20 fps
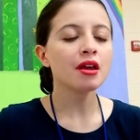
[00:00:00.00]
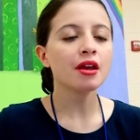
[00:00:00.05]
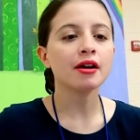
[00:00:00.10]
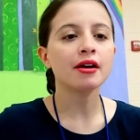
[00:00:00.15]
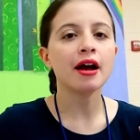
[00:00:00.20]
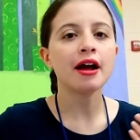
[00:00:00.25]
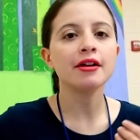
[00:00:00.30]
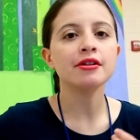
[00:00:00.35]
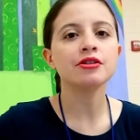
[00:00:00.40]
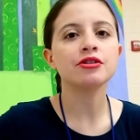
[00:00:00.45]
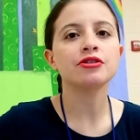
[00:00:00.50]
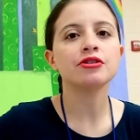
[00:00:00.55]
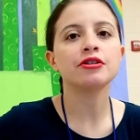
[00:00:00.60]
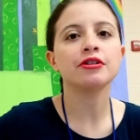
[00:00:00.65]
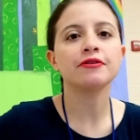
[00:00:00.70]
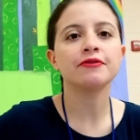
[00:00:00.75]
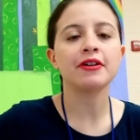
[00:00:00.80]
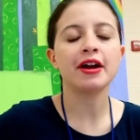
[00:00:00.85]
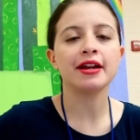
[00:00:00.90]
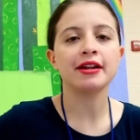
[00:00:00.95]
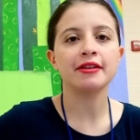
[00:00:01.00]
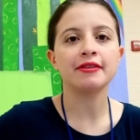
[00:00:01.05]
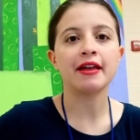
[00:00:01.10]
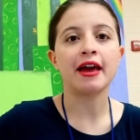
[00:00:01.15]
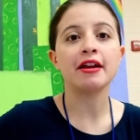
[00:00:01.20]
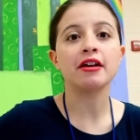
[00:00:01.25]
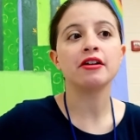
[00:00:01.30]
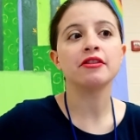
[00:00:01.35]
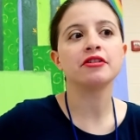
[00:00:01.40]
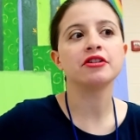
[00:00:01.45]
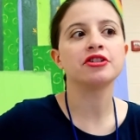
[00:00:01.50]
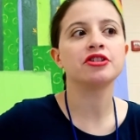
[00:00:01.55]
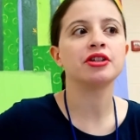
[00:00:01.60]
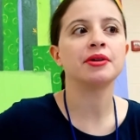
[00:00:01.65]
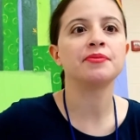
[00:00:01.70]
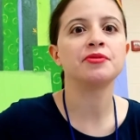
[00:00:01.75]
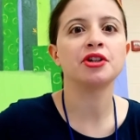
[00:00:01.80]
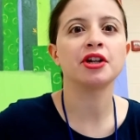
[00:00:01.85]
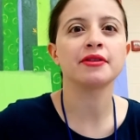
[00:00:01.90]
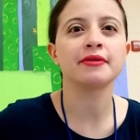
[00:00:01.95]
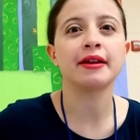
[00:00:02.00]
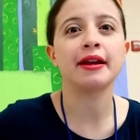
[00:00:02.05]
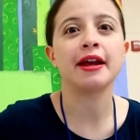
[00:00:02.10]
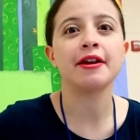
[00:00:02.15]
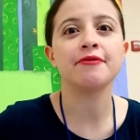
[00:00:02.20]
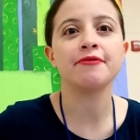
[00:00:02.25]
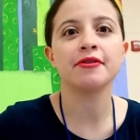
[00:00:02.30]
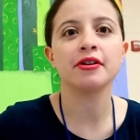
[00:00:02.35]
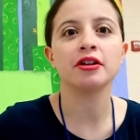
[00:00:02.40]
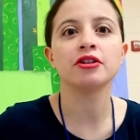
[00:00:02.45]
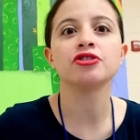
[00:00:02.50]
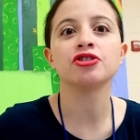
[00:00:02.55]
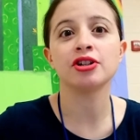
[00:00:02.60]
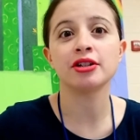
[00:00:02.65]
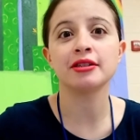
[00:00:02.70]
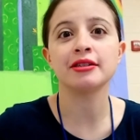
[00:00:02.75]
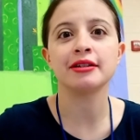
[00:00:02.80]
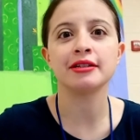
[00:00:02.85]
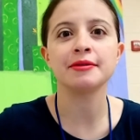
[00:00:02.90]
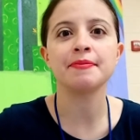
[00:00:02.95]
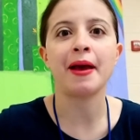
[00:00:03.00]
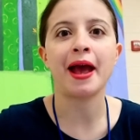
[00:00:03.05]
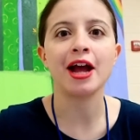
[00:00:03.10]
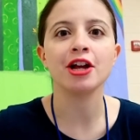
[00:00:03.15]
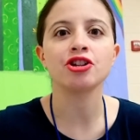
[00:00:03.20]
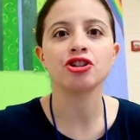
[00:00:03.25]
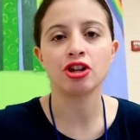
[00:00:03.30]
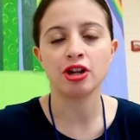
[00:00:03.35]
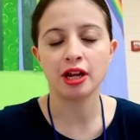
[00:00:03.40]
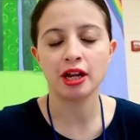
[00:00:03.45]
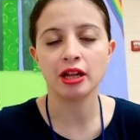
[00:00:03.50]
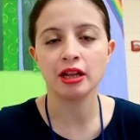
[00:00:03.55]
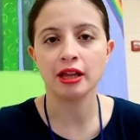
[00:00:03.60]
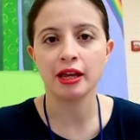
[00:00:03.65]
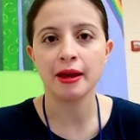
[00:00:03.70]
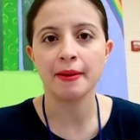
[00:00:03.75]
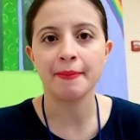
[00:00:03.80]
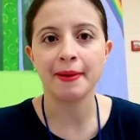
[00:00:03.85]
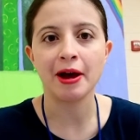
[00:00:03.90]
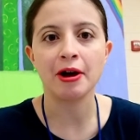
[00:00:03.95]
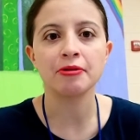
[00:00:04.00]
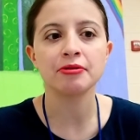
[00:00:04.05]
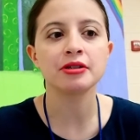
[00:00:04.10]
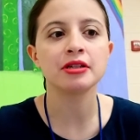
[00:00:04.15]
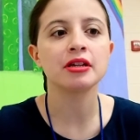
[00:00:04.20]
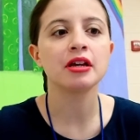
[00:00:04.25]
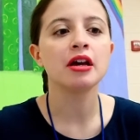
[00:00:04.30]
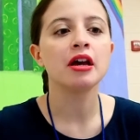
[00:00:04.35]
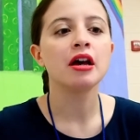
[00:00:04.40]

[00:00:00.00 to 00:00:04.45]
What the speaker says: gotten certified in that other subject that I feel just as passionately about.